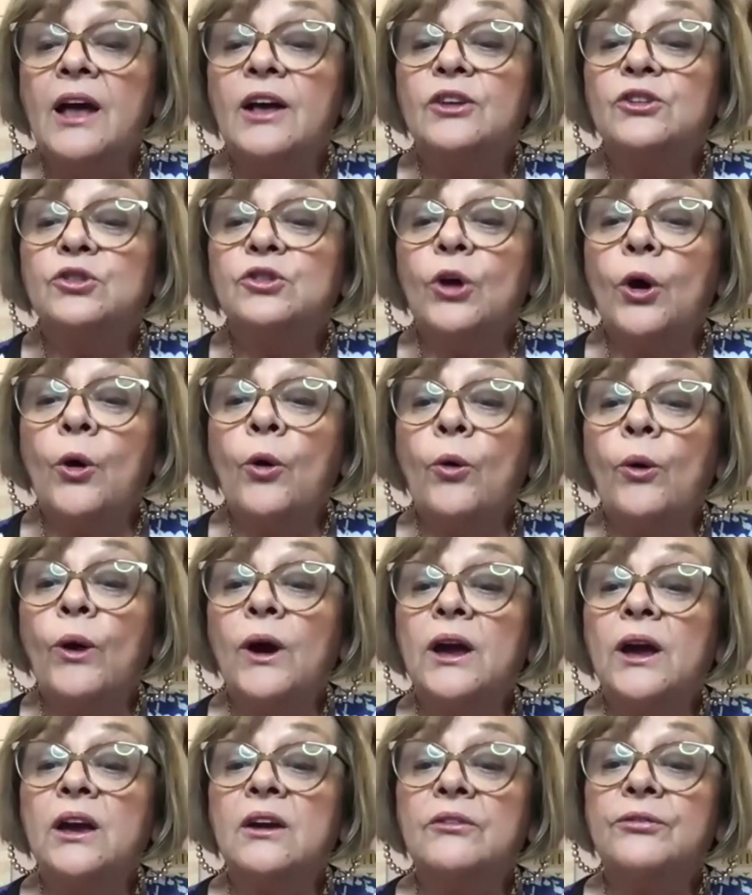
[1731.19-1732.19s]
So
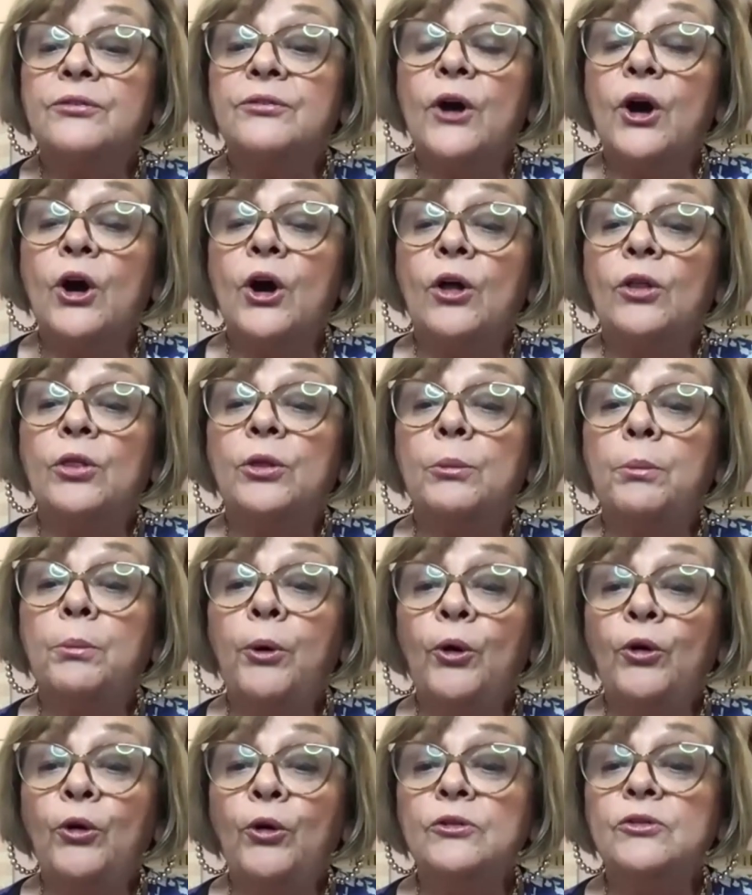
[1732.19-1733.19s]
if the
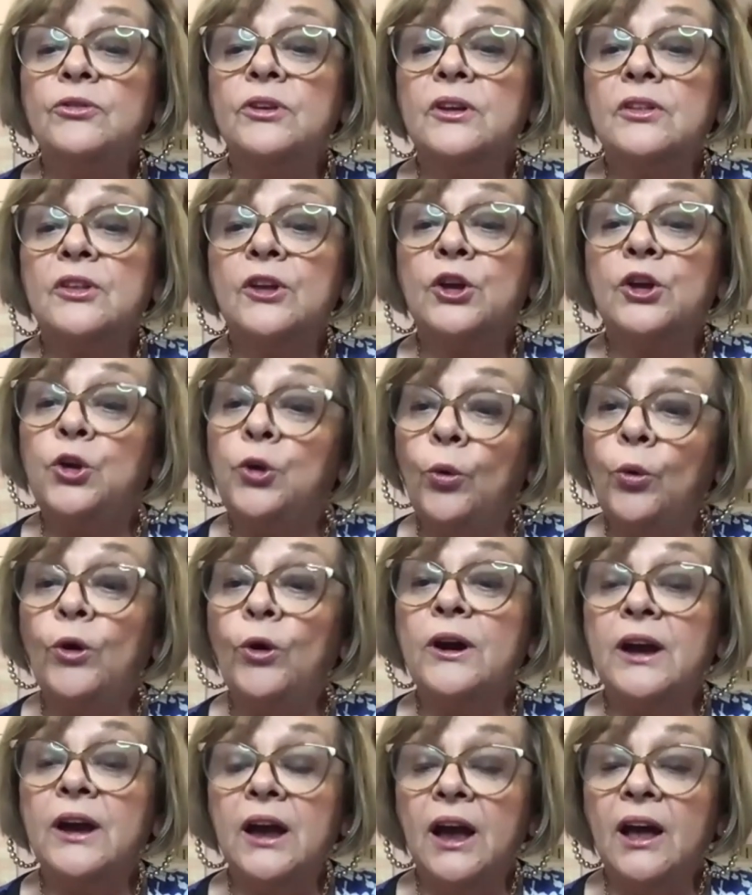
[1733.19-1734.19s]
person that
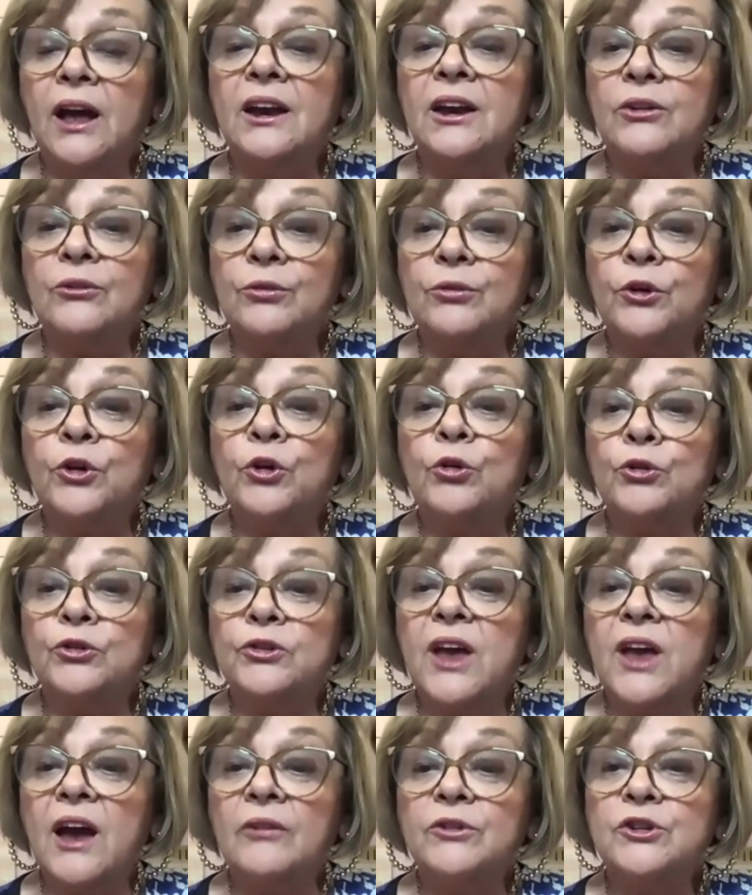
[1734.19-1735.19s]
you're getting for your
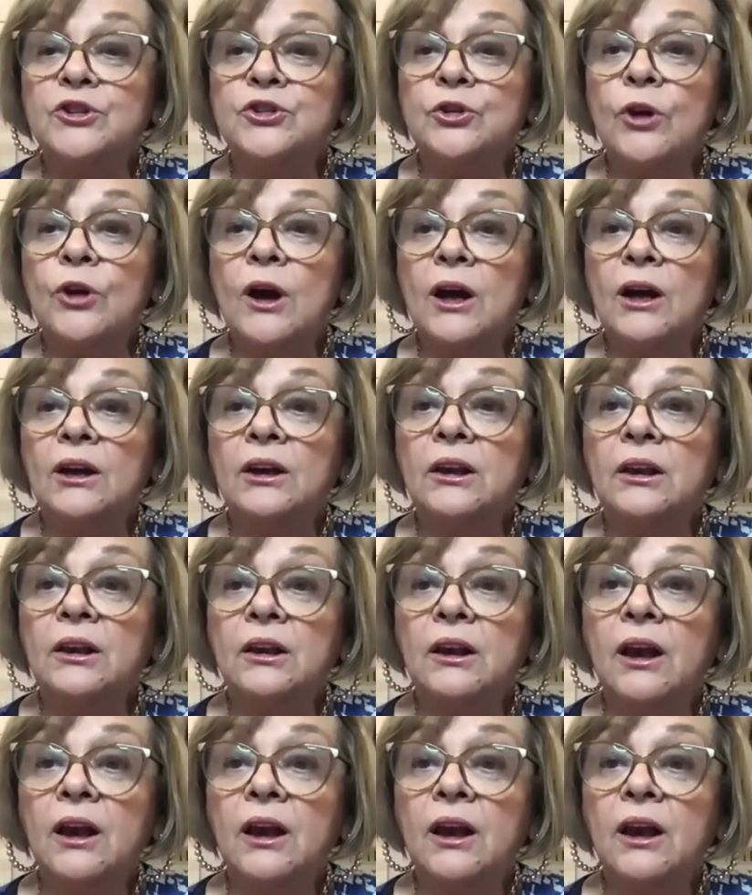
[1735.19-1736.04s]
scavenger hunt